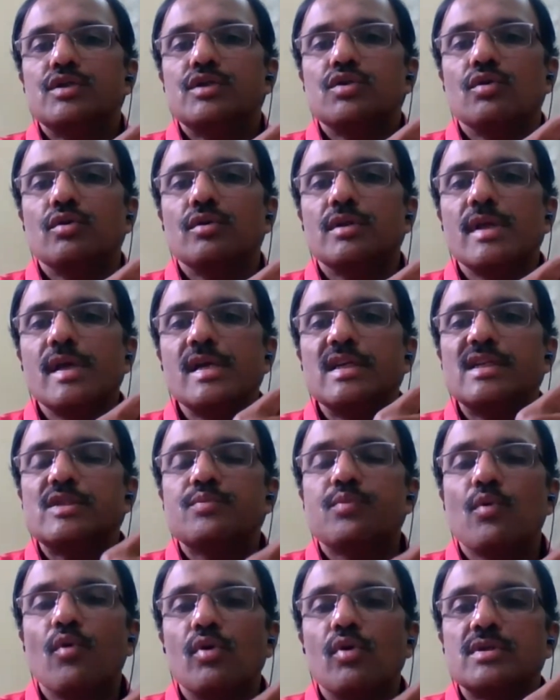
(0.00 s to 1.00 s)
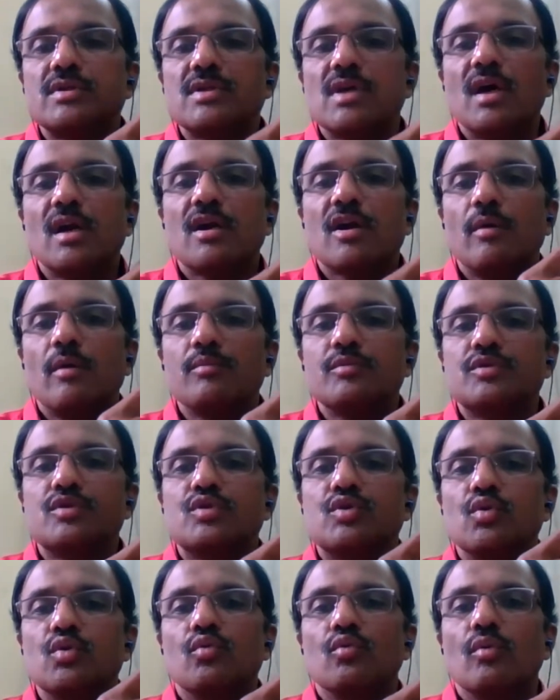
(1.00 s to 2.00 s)
So these spores are
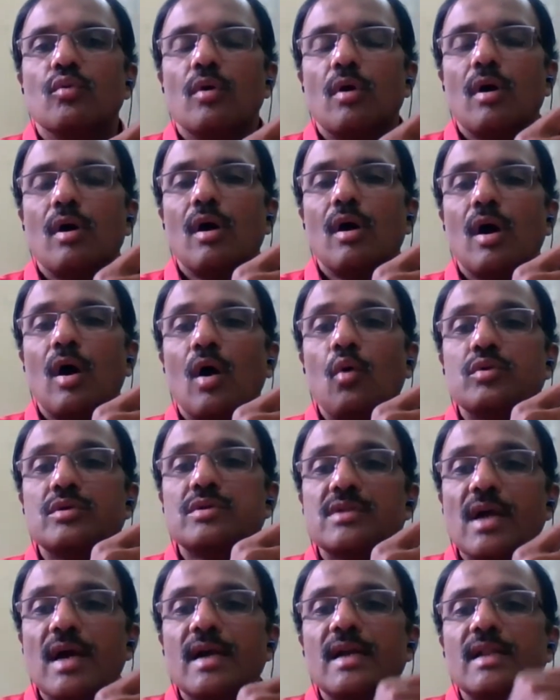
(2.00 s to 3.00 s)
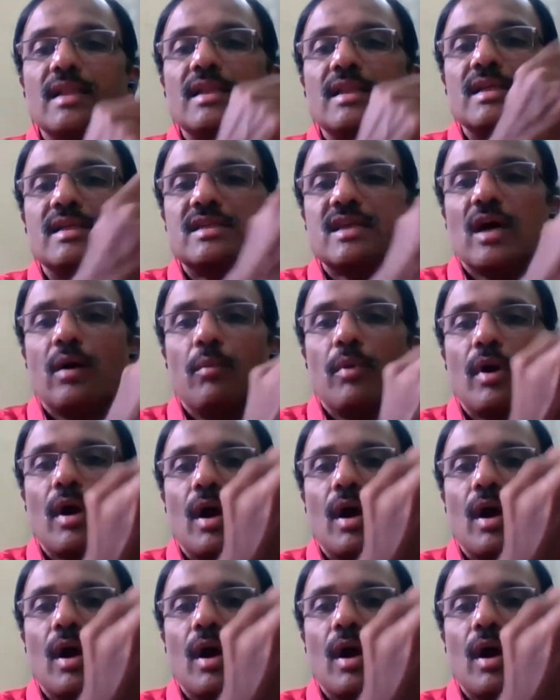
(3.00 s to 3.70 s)
comes to outside in the chamber.